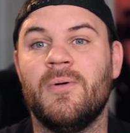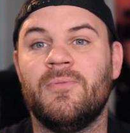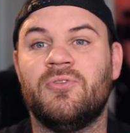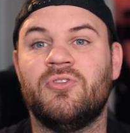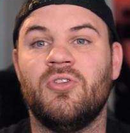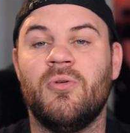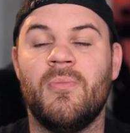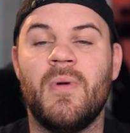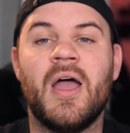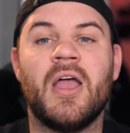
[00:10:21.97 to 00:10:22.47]

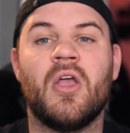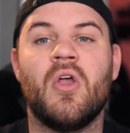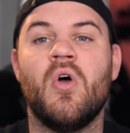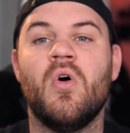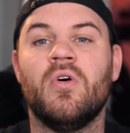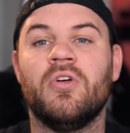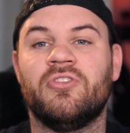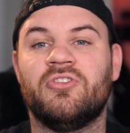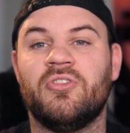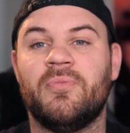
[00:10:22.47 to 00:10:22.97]
So my
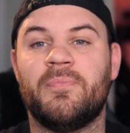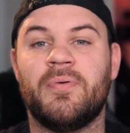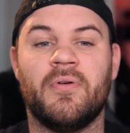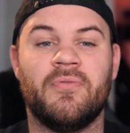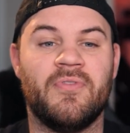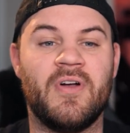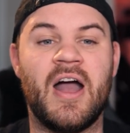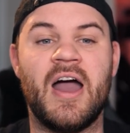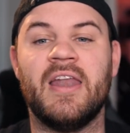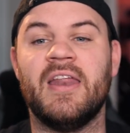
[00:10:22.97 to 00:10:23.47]
goal is to
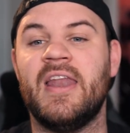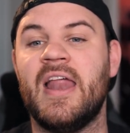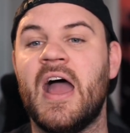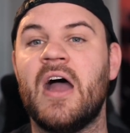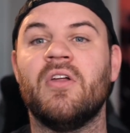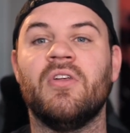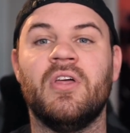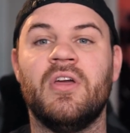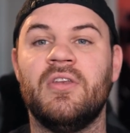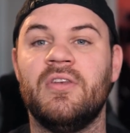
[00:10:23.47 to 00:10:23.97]
provide an
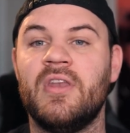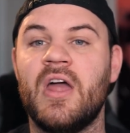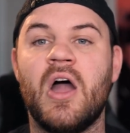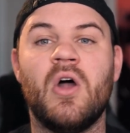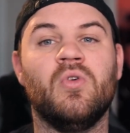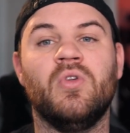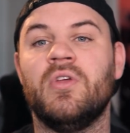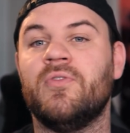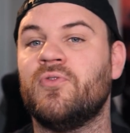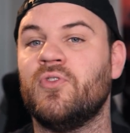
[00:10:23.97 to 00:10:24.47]
outlet not
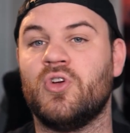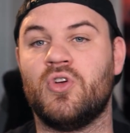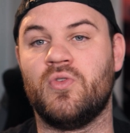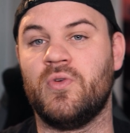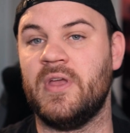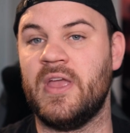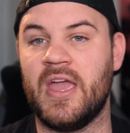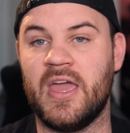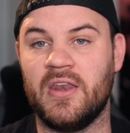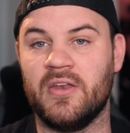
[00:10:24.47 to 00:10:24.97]
only for
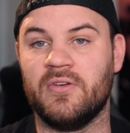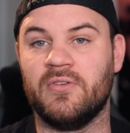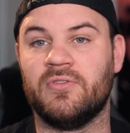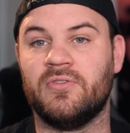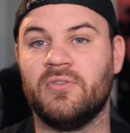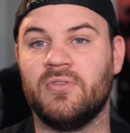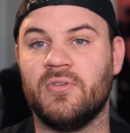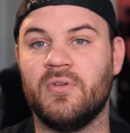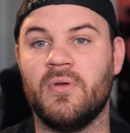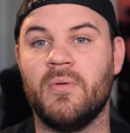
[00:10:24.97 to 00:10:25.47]

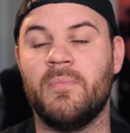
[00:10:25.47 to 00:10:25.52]
creators,